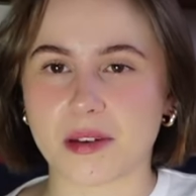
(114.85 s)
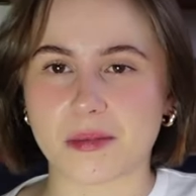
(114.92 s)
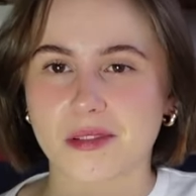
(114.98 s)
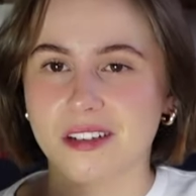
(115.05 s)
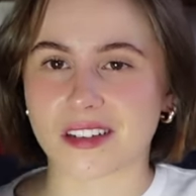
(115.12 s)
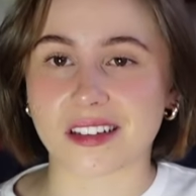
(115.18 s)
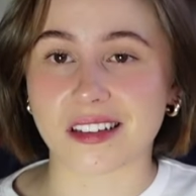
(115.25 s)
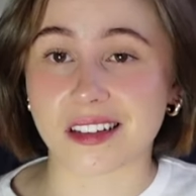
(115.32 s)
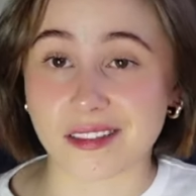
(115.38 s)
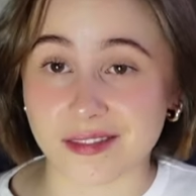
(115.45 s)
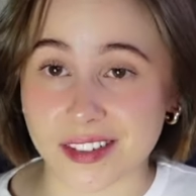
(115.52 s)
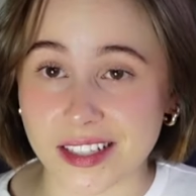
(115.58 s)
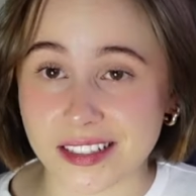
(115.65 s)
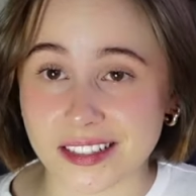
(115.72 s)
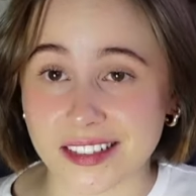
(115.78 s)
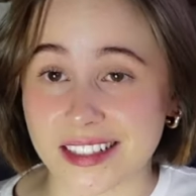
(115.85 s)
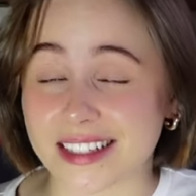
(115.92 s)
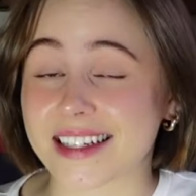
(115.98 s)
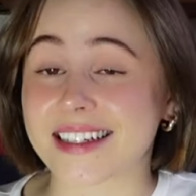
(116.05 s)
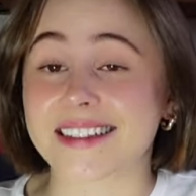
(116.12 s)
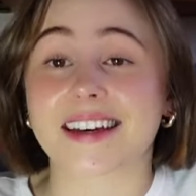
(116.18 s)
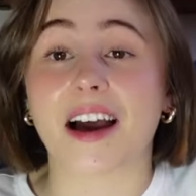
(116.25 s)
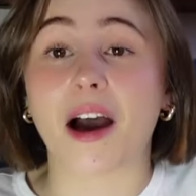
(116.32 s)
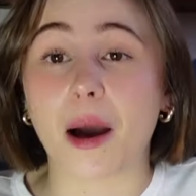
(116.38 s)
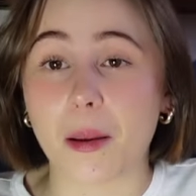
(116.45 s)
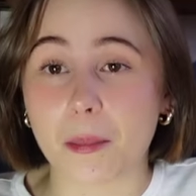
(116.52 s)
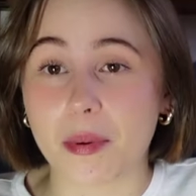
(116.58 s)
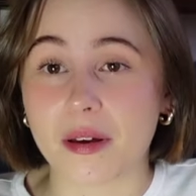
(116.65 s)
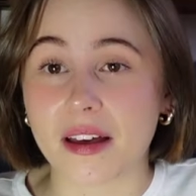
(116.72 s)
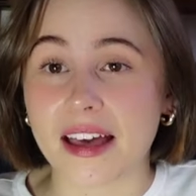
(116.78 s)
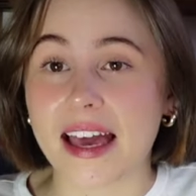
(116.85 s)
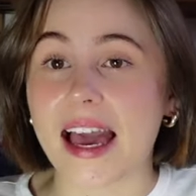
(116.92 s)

people are gonna love this, they're gonna eat it up.